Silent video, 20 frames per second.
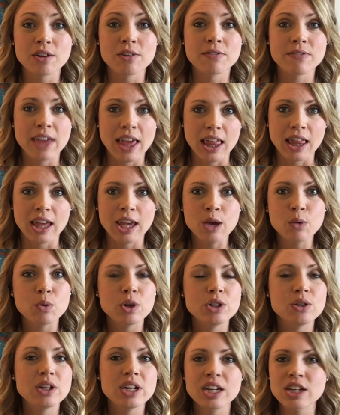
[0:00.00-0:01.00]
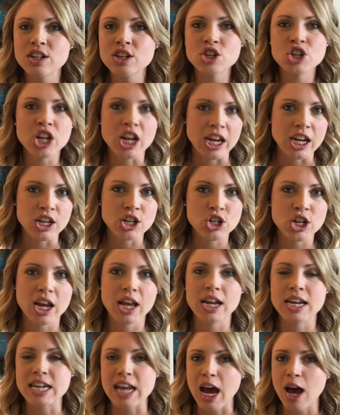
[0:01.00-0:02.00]
you're failing when you need to change
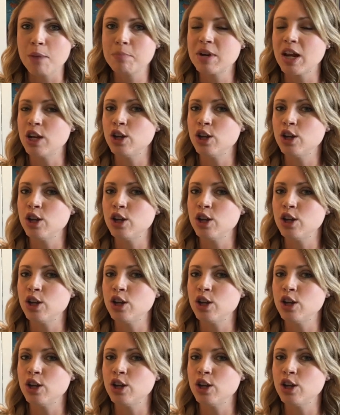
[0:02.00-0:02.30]
and adapt,